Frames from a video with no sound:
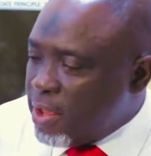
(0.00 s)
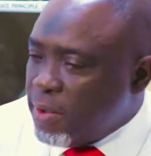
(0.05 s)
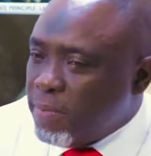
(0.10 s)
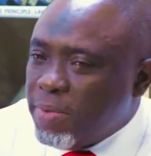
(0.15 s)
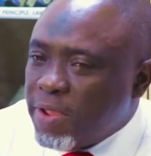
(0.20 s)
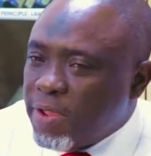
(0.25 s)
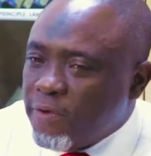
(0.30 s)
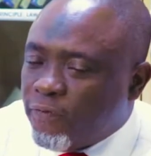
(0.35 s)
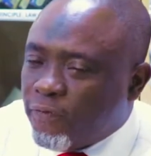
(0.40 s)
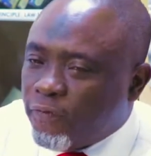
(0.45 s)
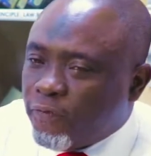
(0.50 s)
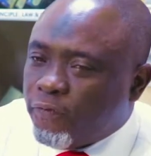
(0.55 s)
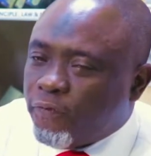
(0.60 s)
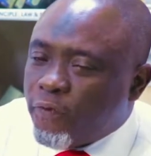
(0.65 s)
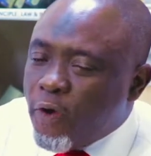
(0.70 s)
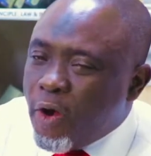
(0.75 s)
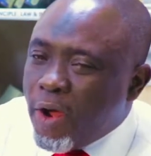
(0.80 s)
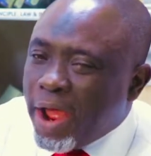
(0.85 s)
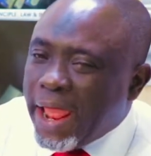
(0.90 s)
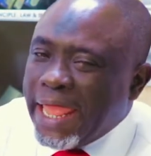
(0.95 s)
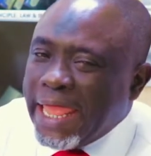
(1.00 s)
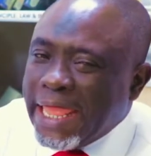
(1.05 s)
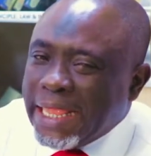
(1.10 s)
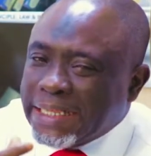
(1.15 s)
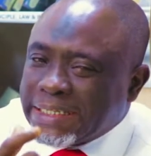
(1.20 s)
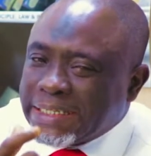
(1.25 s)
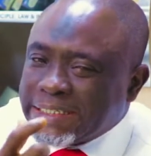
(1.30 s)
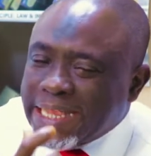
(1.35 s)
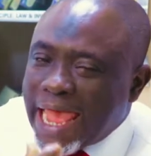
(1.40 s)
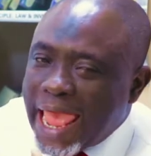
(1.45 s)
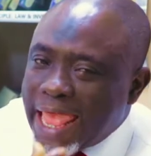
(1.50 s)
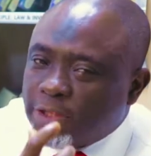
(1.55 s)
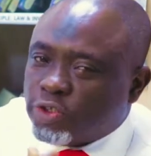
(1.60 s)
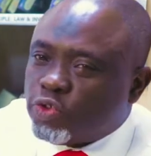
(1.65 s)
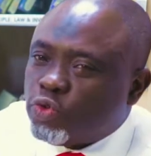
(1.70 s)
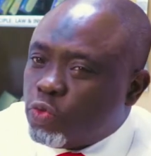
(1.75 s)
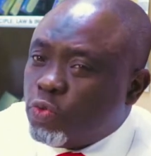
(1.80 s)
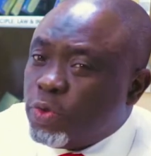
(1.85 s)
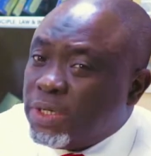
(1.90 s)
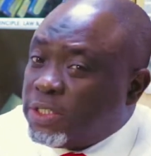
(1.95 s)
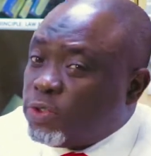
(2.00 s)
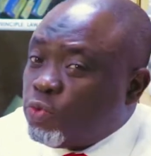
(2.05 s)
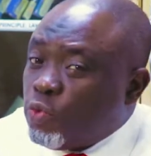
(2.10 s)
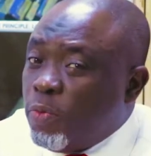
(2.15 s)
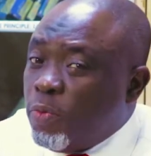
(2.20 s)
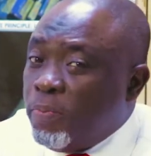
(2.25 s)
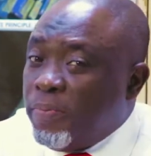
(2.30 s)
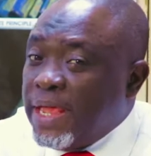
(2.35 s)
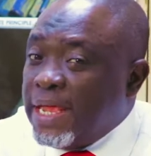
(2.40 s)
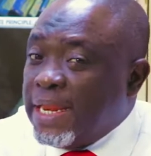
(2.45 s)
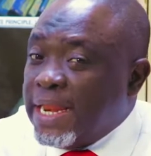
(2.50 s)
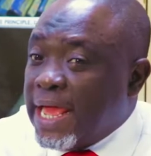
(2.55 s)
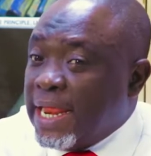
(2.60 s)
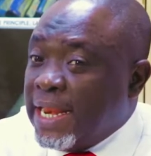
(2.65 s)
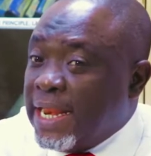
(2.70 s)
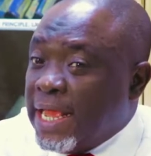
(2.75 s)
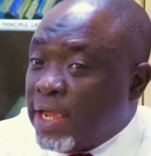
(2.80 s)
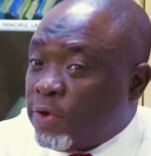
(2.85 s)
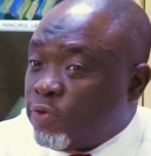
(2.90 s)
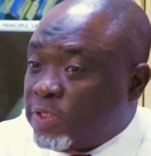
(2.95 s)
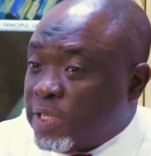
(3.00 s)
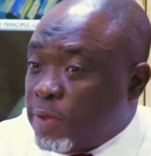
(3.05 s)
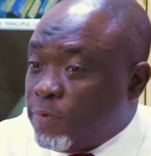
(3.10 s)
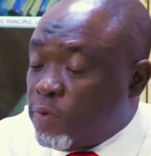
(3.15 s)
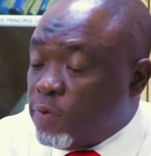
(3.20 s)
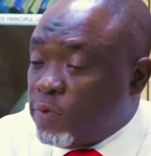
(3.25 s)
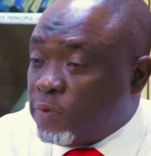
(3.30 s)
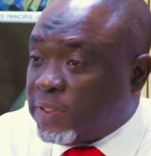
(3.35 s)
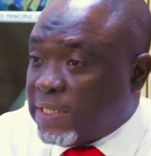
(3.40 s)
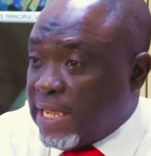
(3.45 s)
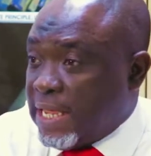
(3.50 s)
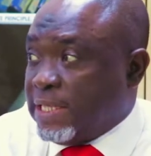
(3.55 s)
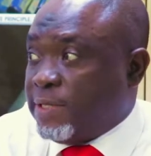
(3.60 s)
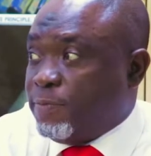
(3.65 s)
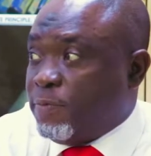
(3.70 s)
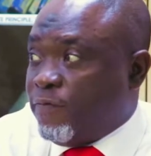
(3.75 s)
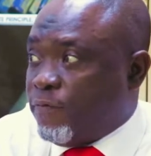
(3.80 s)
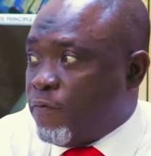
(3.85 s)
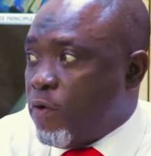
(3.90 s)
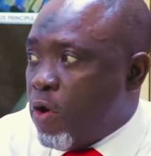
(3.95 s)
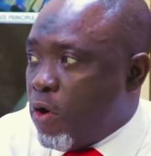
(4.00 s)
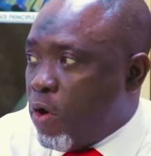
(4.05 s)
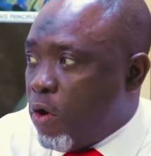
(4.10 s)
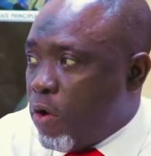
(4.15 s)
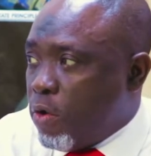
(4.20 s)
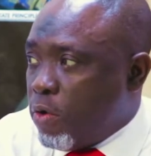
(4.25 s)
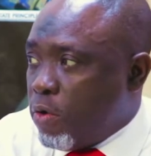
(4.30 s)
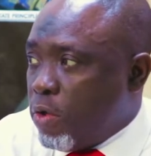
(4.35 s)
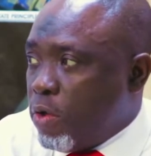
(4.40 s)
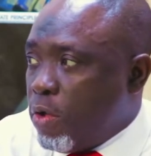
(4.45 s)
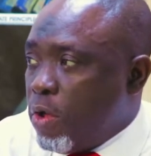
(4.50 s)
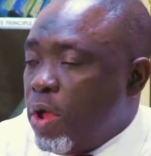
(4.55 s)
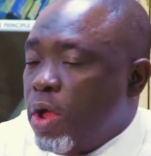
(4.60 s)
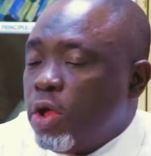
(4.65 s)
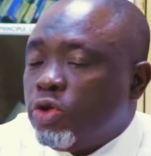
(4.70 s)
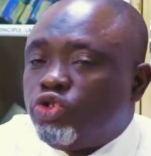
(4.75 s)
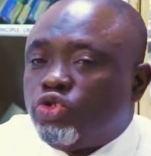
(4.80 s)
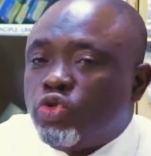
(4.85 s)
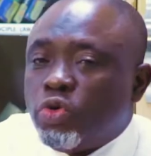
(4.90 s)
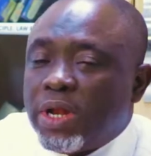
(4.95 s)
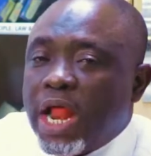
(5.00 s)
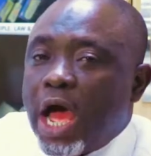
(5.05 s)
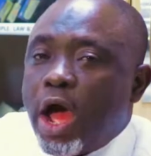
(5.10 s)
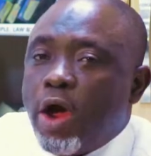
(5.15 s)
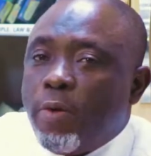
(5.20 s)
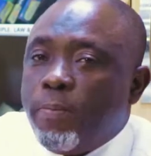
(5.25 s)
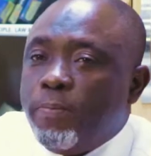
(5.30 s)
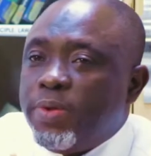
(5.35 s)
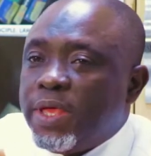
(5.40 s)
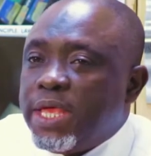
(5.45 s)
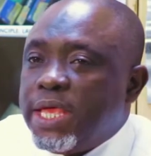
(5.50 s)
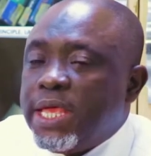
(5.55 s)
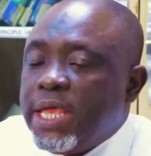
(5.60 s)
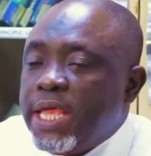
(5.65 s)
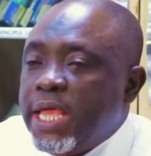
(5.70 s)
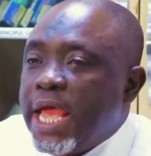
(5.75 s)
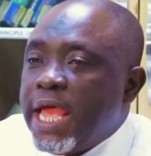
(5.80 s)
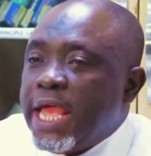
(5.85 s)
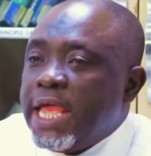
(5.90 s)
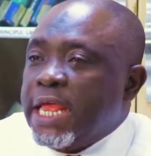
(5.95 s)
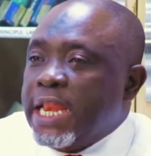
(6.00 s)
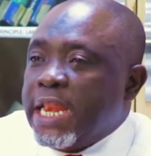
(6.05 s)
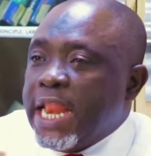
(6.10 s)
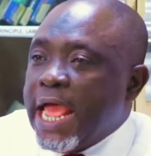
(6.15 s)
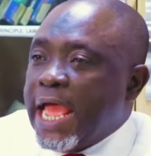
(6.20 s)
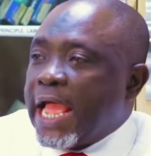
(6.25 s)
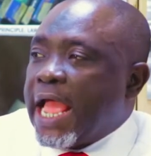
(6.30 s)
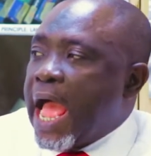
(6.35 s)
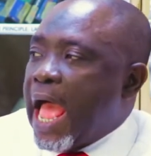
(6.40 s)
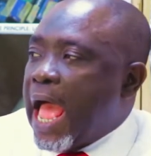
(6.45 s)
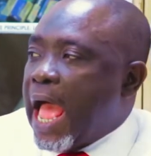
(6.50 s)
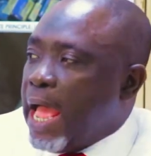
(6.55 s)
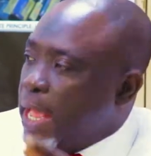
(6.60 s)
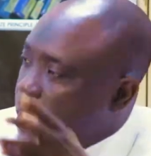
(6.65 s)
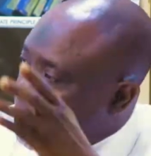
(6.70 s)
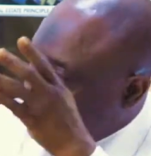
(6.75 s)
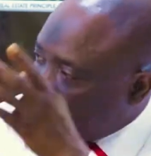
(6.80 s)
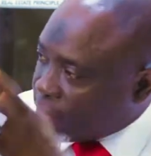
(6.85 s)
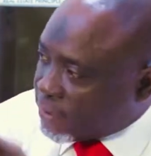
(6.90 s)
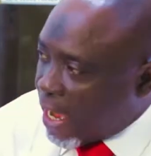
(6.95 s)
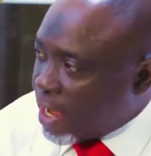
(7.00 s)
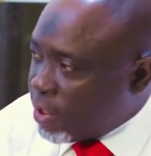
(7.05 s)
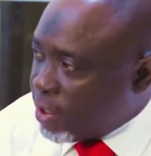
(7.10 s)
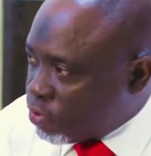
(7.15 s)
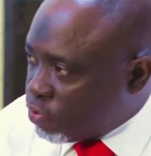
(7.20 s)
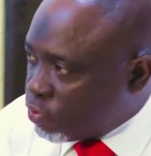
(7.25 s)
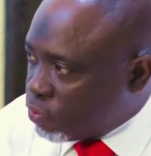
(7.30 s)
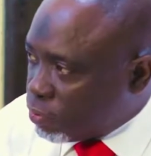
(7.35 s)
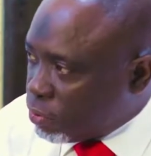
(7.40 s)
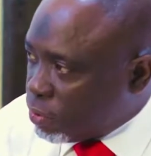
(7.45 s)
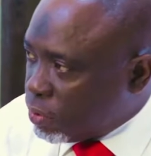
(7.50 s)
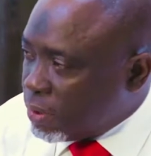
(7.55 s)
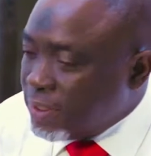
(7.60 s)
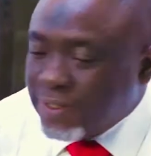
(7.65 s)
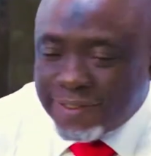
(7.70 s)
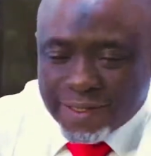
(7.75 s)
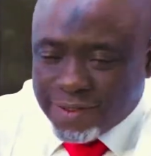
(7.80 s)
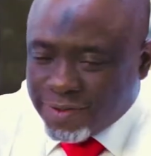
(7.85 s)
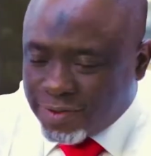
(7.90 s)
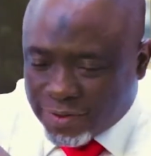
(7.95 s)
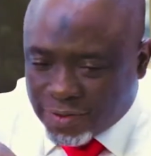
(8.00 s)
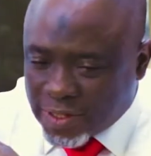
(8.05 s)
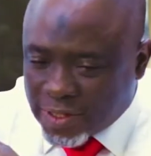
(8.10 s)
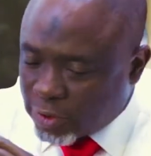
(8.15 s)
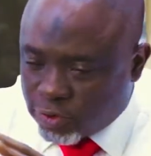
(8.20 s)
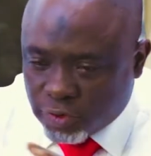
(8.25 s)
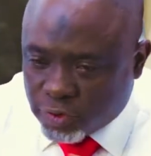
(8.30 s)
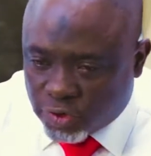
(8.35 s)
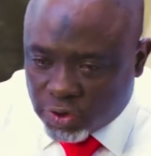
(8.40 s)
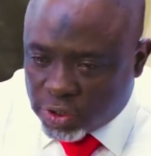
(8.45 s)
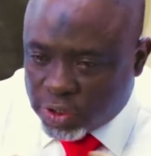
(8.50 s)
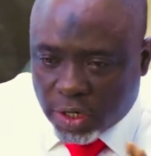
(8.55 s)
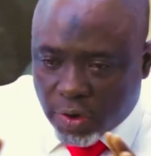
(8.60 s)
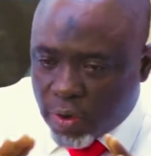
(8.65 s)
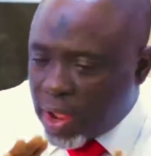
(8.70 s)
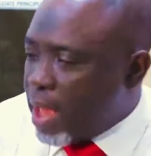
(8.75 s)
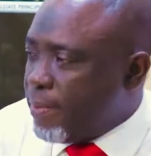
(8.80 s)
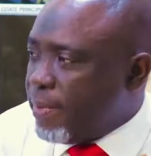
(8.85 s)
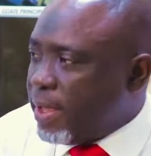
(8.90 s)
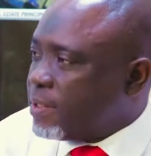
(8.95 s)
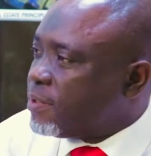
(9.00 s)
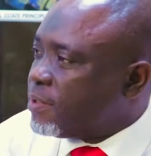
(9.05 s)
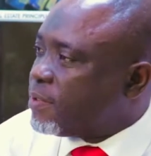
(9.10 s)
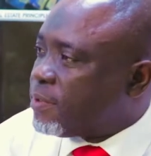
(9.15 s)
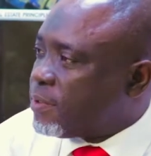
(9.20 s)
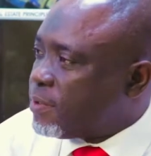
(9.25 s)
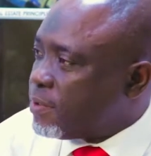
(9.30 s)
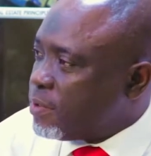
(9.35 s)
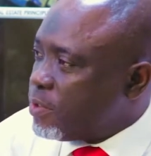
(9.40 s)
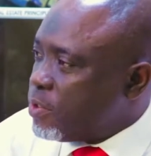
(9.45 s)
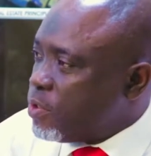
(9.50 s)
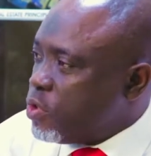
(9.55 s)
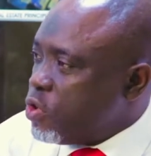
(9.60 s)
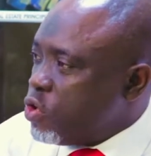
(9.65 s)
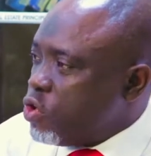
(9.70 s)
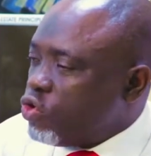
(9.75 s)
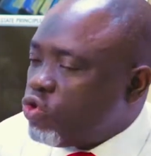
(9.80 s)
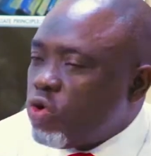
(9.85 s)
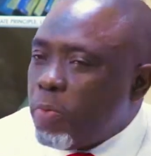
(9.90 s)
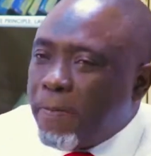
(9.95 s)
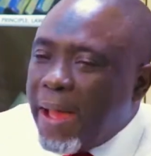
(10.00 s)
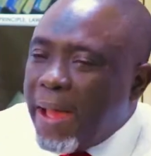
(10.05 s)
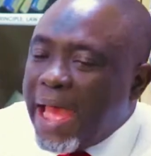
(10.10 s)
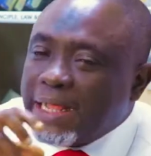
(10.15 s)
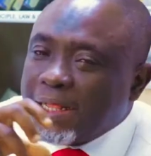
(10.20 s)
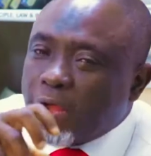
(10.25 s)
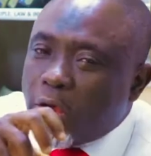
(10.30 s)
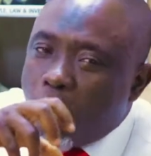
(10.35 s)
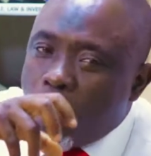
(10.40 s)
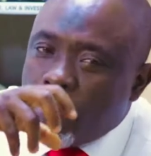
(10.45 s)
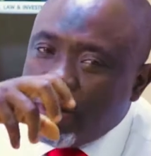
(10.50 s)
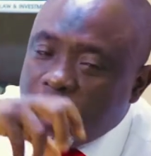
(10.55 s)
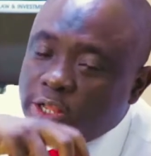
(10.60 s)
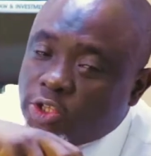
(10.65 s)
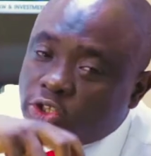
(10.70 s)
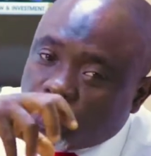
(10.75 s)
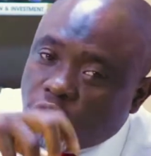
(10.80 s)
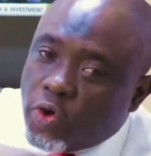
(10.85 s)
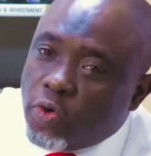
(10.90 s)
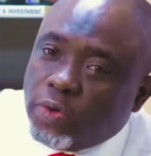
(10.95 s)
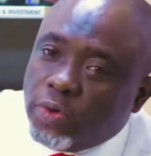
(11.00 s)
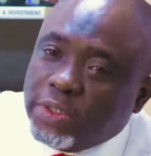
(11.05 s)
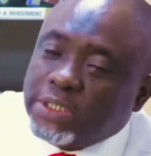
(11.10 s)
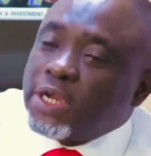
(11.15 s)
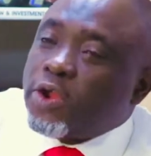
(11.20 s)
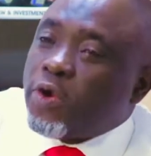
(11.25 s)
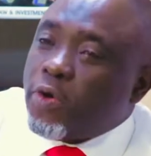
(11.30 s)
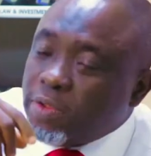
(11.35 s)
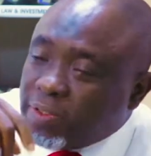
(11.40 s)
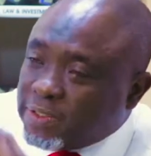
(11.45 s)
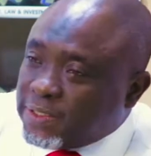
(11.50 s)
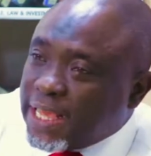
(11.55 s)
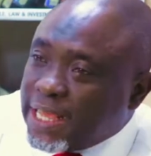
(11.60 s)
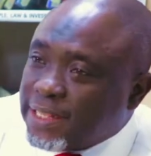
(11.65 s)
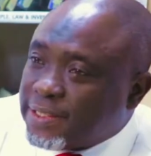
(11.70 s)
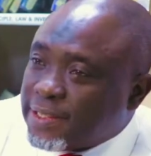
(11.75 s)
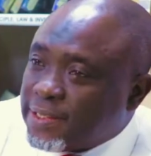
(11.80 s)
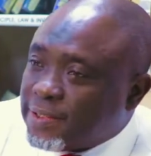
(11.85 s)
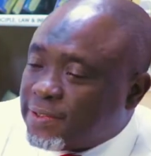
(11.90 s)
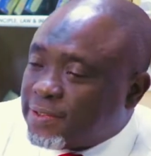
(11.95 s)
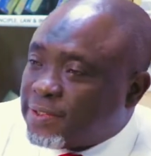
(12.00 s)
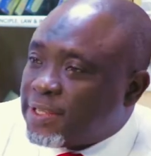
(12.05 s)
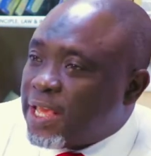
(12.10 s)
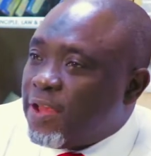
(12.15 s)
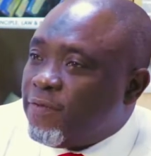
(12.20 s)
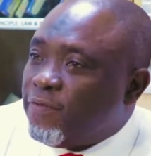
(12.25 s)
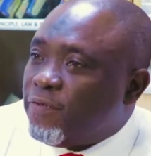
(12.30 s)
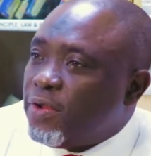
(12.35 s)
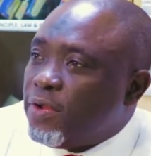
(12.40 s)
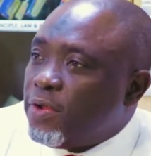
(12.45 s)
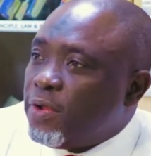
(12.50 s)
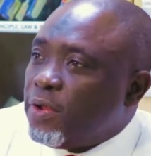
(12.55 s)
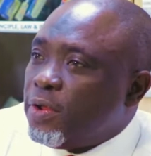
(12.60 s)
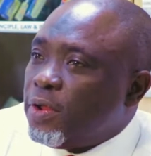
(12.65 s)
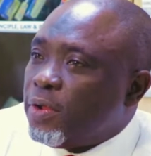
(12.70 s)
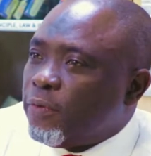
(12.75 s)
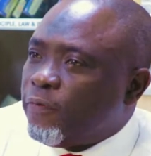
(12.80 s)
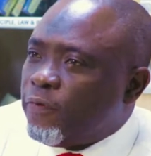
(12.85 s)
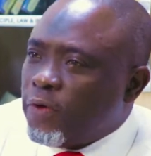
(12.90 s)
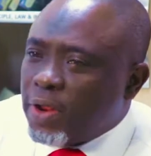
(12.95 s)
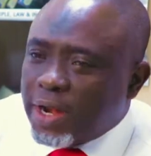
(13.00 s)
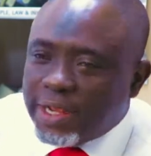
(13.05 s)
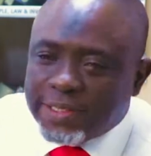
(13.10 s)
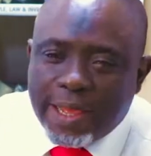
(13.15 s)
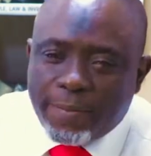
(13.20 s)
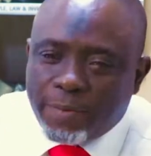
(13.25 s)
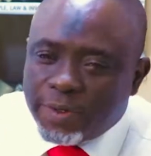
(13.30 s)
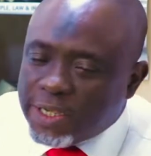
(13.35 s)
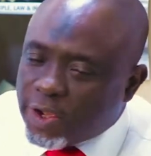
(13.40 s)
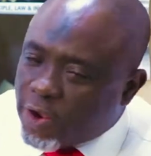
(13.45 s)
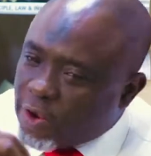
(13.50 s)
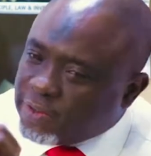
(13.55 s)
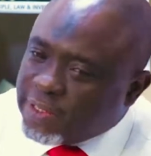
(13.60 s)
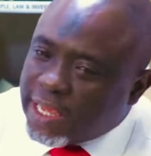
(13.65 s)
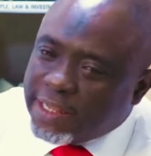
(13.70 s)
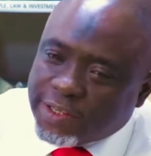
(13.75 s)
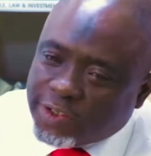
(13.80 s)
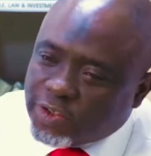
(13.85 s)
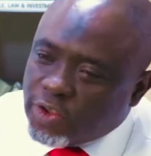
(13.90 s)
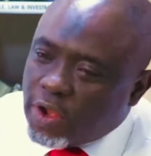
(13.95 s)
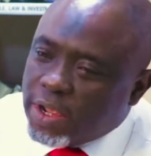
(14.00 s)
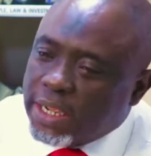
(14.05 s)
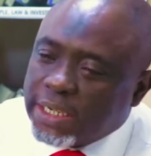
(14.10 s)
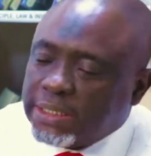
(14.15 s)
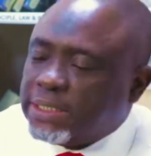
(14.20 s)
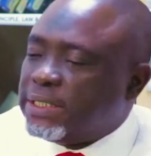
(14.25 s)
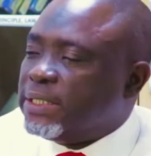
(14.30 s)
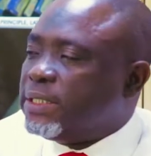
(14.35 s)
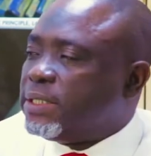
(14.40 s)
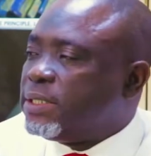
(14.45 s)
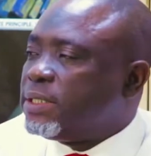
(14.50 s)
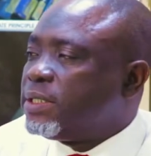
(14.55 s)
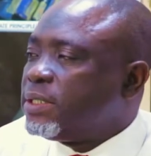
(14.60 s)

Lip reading: before a title, which will be in an equitable state before, to now be a legal title. It's a statutory requirement. So on its own, the consent itself, for example, the consent is not a deed.